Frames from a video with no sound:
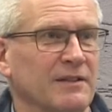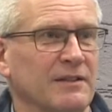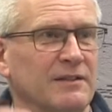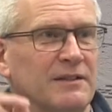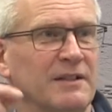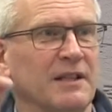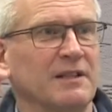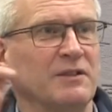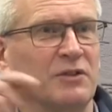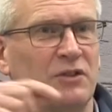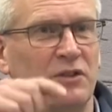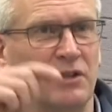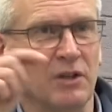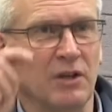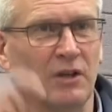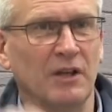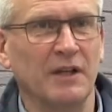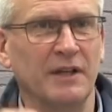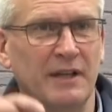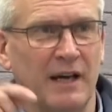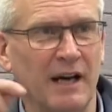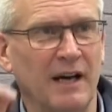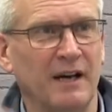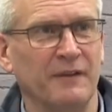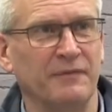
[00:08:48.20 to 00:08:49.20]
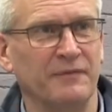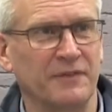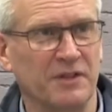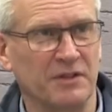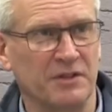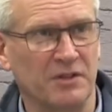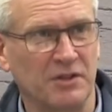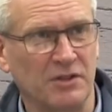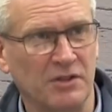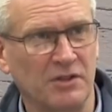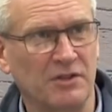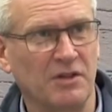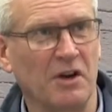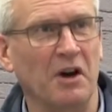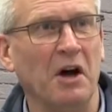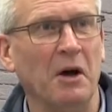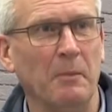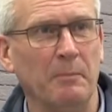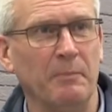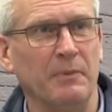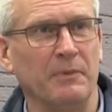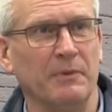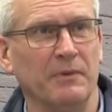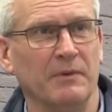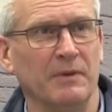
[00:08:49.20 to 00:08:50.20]
Did God have to
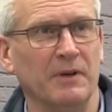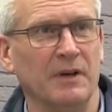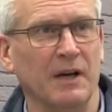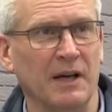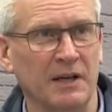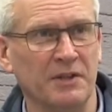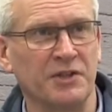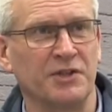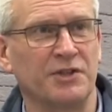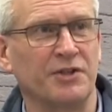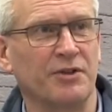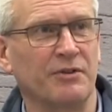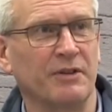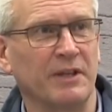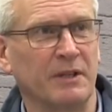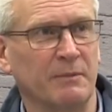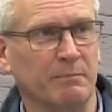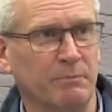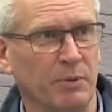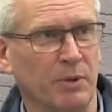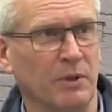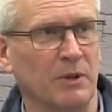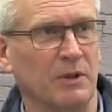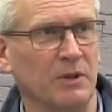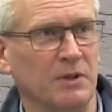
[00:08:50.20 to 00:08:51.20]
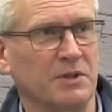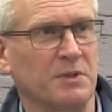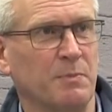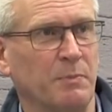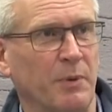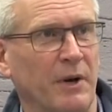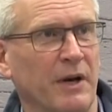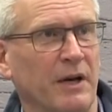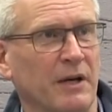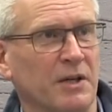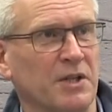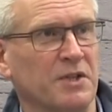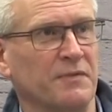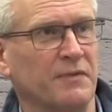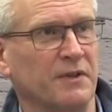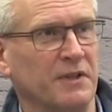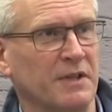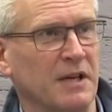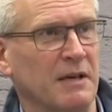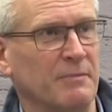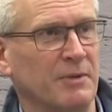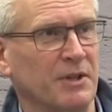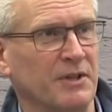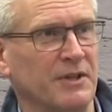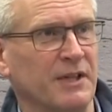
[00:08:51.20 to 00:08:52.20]
stop answering Paul's prayers for
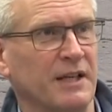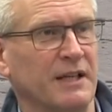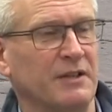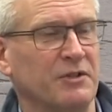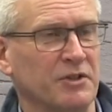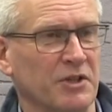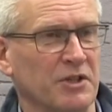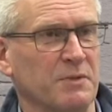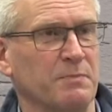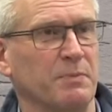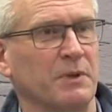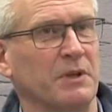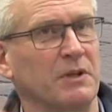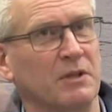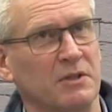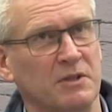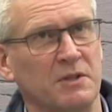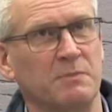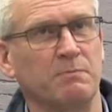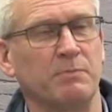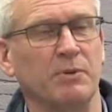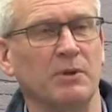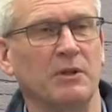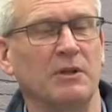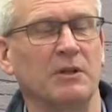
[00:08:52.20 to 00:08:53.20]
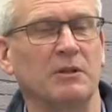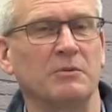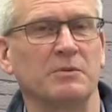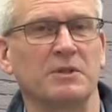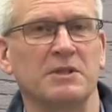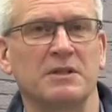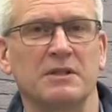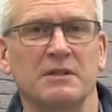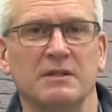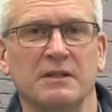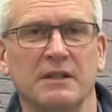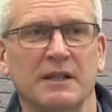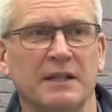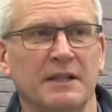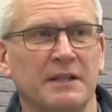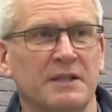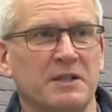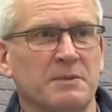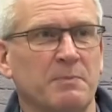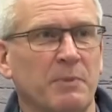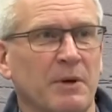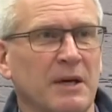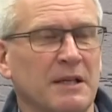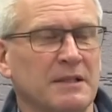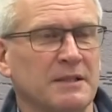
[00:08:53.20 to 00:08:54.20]
Timothy just because Paul was in his
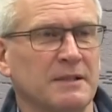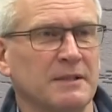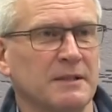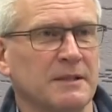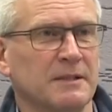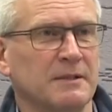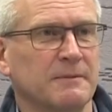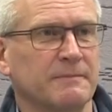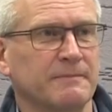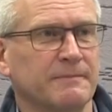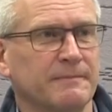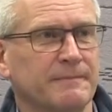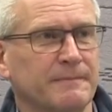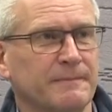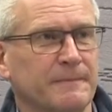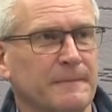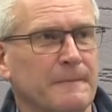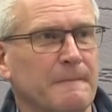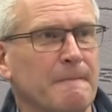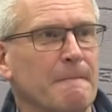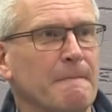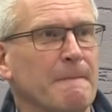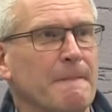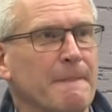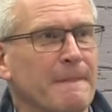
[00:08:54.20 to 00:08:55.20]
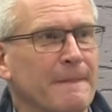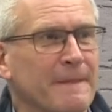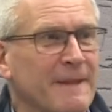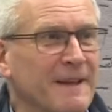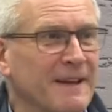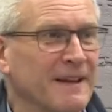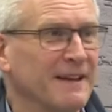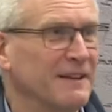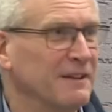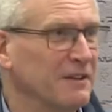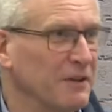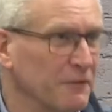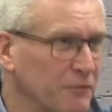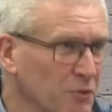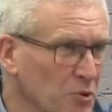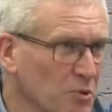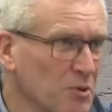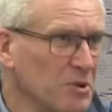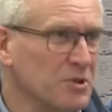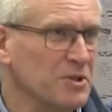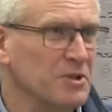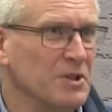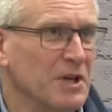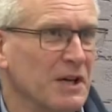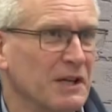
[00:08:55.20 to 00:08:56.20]
presence? Of
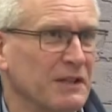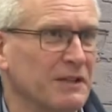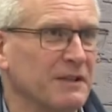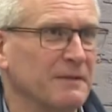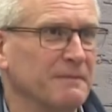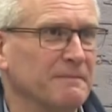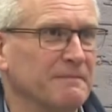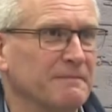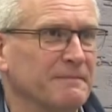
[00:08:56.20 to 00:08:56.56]
course not.